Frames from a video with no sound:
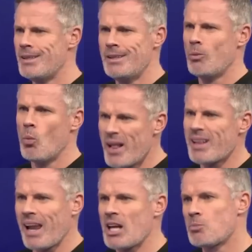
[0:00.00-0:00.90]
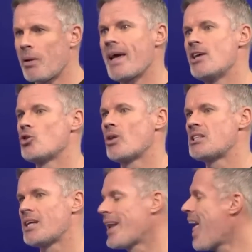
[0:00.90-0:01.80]
world-class players on that
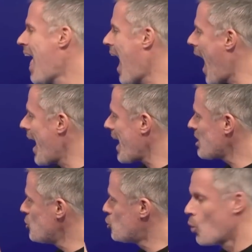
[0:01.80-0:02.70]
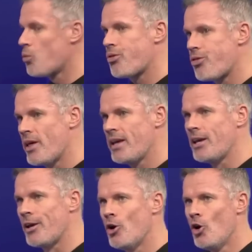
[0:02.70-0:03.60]
side. I actually don't
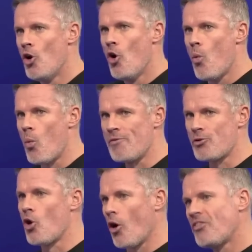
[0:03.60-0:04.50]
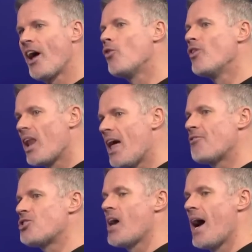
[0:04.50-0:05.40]
think we've got that on the
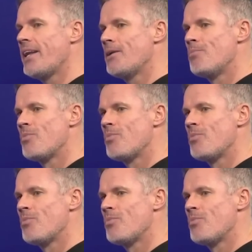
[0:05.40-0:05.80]
left side.